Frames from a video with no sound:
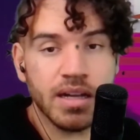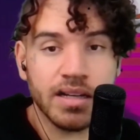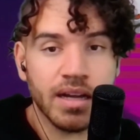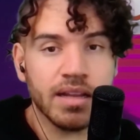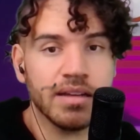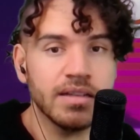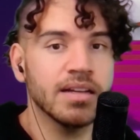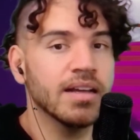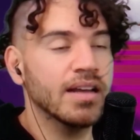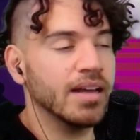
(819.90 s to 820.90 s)
kind of thing.
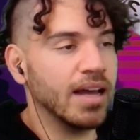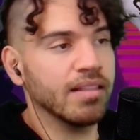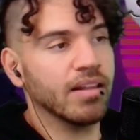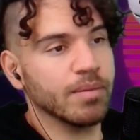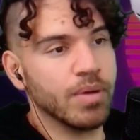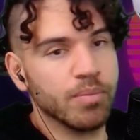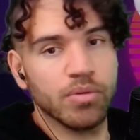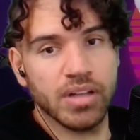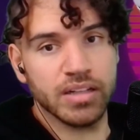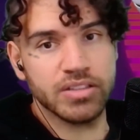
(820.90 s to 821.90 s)
And so like
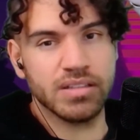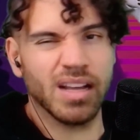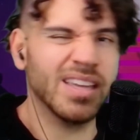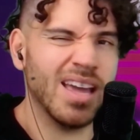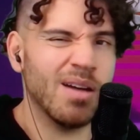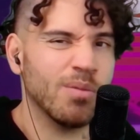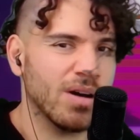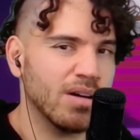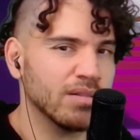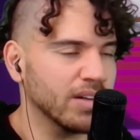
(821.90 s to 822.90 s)
people are just like, yeah,
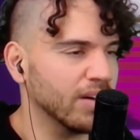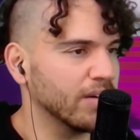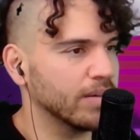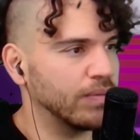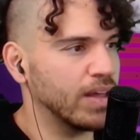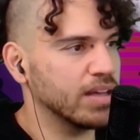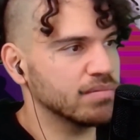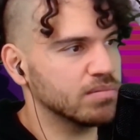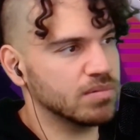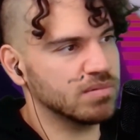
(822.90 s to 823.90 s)
well, you know, if they
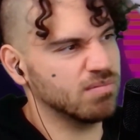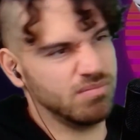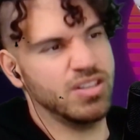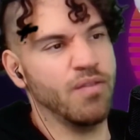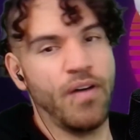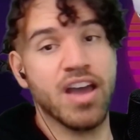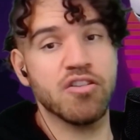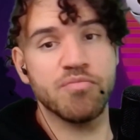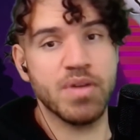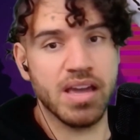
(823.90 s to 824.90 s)

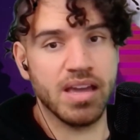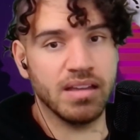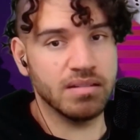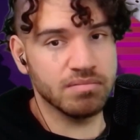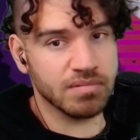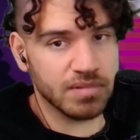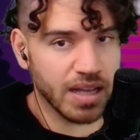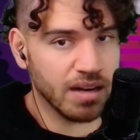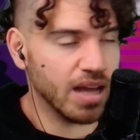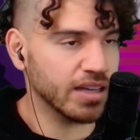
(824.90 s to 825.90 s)
surveil me,
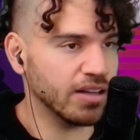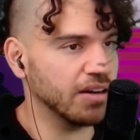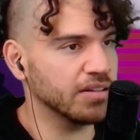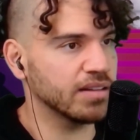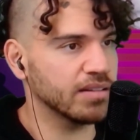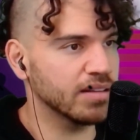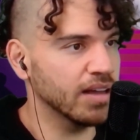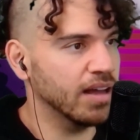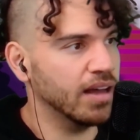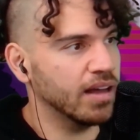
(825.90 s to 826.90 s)
then like, you know, that's
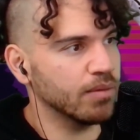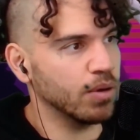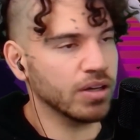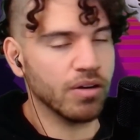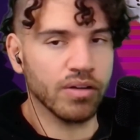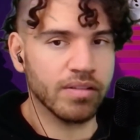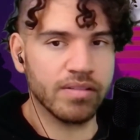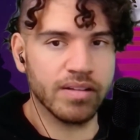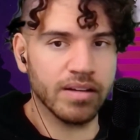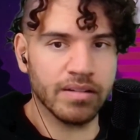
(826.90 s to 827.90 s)
what it costs
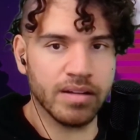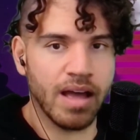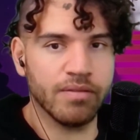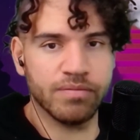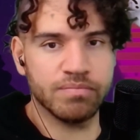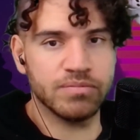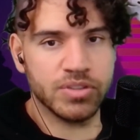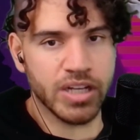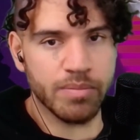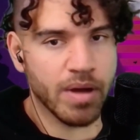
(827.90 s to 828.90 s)
to have
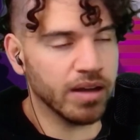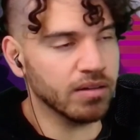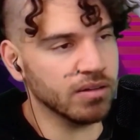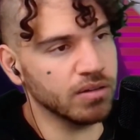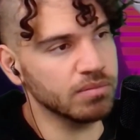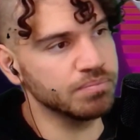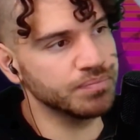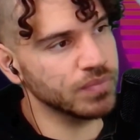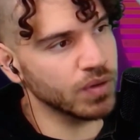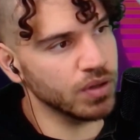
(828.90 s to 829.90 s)
Gmail or,
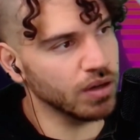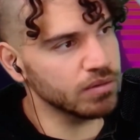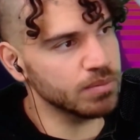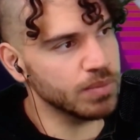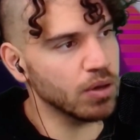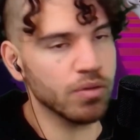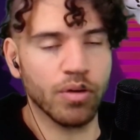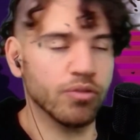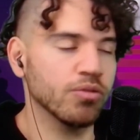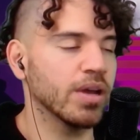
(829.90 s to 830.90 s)
you know, to be on
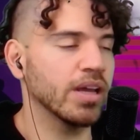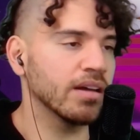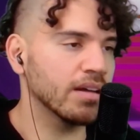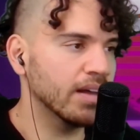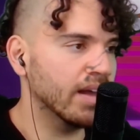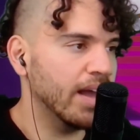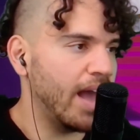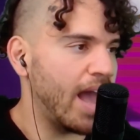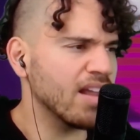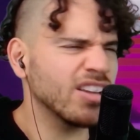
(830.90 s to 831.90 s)
social media.
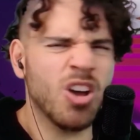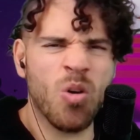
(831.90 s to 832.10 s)
And like, you know